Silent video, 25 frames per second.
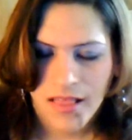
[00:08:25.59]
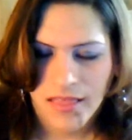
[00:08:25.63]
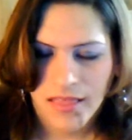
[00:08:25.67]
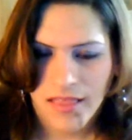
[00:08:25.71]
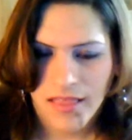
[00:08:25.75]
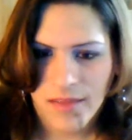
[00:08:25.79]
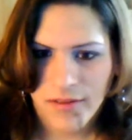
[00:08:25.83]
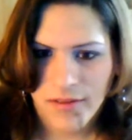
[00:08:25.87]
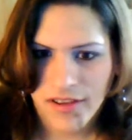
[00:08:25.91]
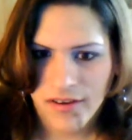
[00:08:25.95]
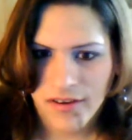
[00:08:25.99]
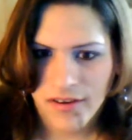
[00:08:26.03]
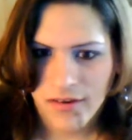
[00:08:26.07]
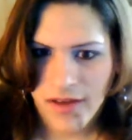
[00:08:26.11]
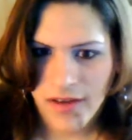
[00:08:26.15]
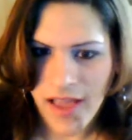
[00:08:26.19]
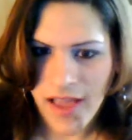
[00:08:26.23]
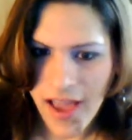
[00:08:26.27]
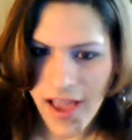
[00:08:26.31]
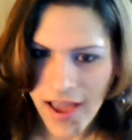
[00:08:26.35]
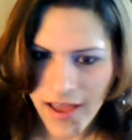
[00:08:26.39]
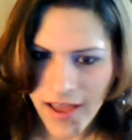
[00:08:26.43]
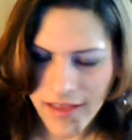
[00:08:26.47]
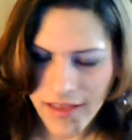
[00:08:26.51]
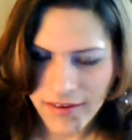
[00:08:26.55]
let me go
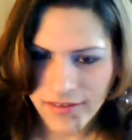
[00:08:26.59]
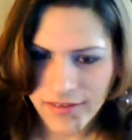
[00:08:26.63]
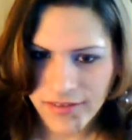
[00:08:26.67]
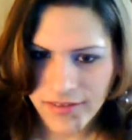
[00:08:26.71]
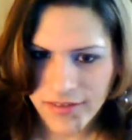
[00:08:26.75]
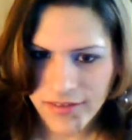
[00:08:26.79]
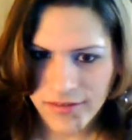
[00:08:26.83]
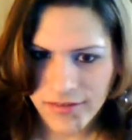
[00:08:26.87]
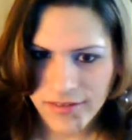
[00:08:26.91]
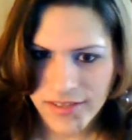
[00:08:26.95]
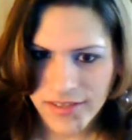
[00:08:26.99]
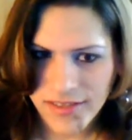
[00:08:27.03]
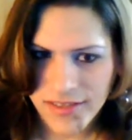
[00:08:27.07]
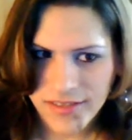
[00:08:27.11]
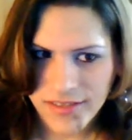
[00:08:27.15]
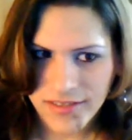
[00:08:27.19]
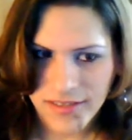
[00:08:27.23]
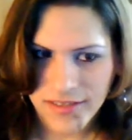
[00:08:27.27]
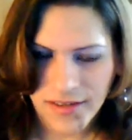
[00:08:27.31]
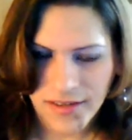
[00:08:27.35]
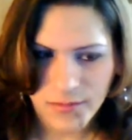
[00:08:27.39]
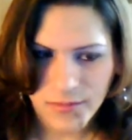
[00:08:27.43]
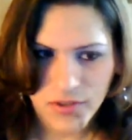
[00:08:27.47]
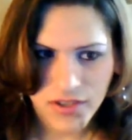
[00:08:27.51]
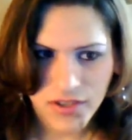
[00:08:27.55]
ahead and do
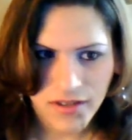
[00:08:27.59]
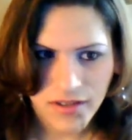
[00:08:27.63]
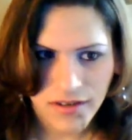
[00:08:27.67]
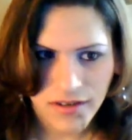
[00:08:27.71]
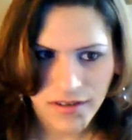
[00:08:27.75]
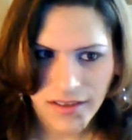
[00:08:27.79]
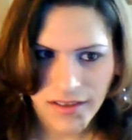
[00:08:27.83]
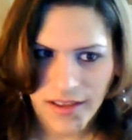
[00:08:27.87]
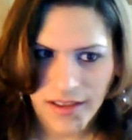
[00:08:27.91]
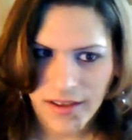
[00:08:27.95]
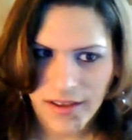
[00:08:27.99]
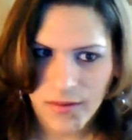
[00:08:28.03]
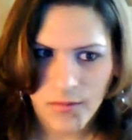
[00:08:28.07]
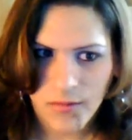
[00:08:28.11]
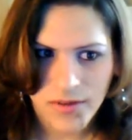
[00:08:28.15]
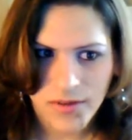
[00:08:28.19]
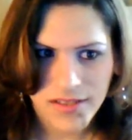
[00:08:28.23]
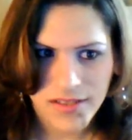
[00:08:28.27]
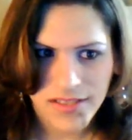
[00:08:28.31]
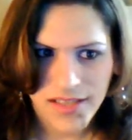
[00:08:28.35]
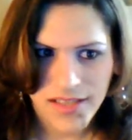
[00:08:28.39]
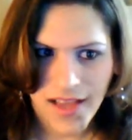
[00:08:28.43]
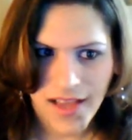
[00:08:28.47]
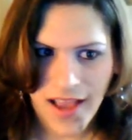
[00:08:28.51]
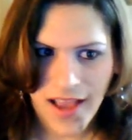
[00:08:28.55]
this, and I'm sure, like,
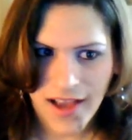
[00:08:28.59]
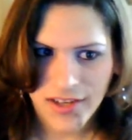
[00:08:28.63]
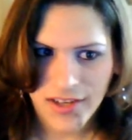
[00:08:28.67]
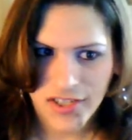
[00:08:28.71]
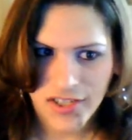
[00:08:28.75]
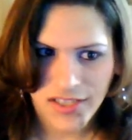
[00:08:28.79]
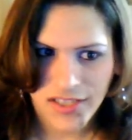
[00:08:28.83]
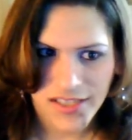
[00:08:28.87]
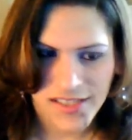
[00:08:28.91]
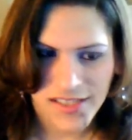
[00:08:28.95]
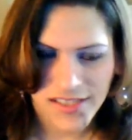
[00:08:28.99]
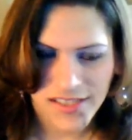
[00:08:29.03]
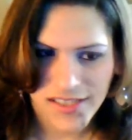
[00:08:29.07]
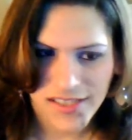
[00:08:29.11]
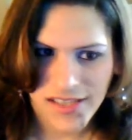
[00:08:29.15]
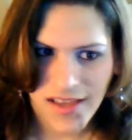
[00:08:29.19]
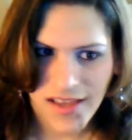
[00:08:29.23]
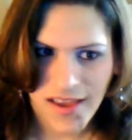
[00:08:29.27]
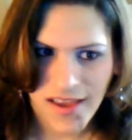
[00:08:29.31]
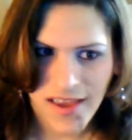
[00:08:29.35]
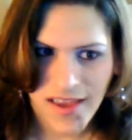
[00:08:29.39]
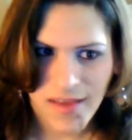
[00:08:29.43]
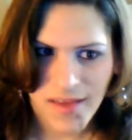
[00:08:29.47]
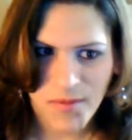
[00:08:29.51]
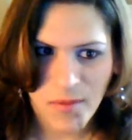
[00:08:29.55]
once I actually
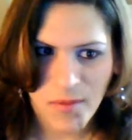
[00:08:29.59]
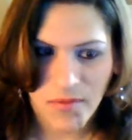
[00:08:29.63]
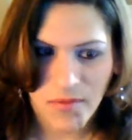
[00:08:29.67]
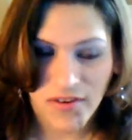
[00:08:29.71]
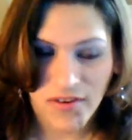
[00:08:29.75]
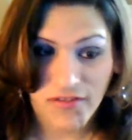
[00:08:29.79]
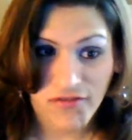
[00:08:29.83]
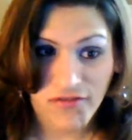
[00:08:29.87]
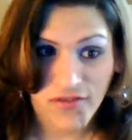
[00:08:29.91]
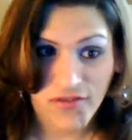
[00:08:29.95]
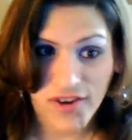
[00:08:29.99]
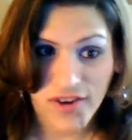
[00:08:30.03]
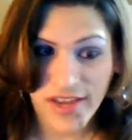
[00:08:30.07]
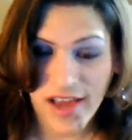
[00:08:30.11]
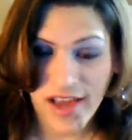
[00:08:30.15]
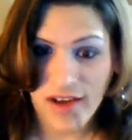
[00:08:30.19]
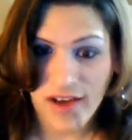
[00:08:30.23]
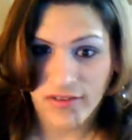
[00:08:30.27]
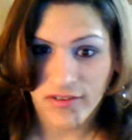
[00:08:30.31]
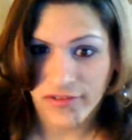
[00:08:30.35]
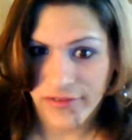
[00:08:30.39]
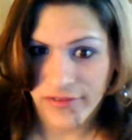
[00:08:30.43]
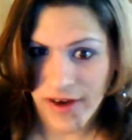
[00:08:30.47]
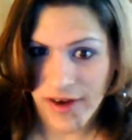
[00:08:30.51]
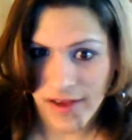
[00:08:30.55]
see him, I'm gonna freak
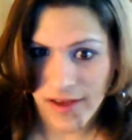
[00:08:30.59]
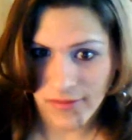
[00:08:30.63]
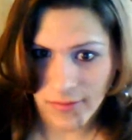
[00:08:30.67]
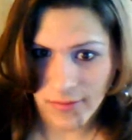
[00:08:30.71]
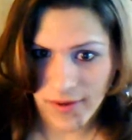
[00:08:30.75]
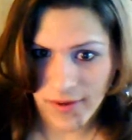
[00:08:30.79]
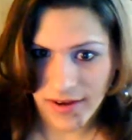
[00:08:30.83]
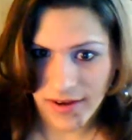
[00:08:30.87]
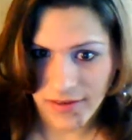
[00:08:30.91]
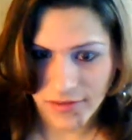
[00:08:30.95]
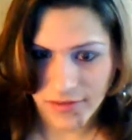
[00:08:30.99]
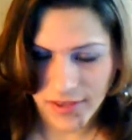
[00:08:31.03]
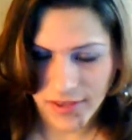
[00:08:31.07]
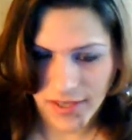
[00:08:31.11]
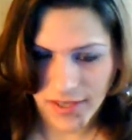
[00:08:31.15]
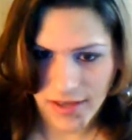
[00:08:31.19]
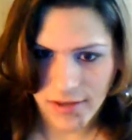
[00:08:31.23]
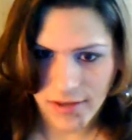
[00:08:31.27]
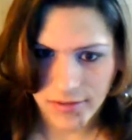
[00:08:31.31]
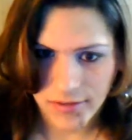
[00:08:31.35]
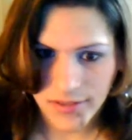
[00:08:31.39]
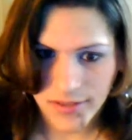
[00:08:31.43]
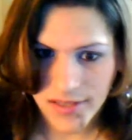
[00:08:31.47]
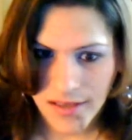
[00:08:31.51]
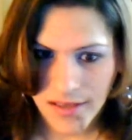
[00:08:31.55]
out and drive away and everything
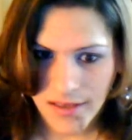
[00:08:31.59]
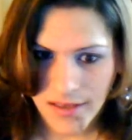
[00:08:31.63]
else.